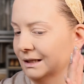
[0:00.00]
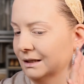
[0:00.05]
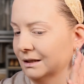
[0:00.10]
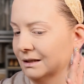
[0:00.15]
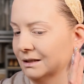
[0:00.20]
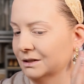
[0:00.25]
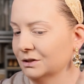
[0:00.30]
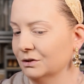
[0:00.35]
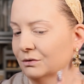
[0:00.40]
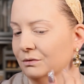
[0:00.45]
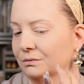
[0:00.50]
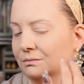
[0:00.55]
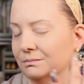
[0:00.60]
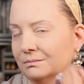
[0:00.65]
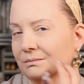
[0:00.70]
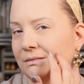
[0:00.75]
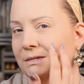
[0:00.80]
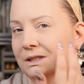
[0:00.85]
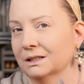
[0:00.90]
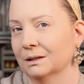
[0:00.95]
because you're
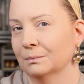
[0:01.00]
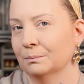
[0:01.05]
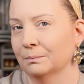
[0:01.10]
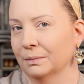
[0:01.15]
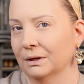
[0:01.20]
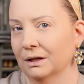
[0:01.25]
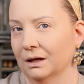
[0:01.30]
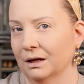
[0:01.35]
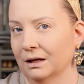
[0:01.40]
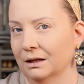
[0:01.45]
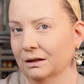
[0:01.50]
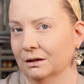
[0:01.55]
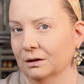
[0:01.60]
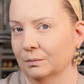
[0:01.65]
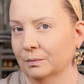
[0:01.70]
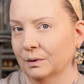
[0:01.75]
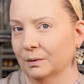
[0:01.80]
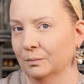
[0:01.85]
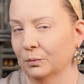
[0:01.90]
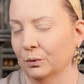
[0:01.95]
just applying a
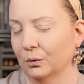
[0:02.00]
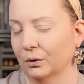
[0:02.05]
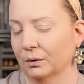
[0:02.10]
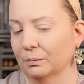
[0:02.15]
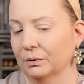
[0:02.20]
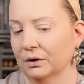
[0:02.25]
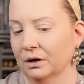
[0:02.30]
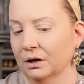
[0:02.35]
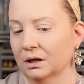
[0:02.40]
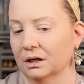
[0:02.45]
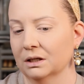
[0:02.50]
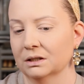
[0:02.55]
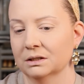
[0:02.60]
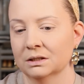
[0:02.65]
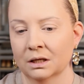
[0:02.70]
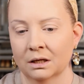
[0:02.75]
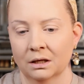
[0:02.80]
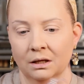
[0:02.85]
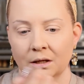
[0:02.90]
little bit more product.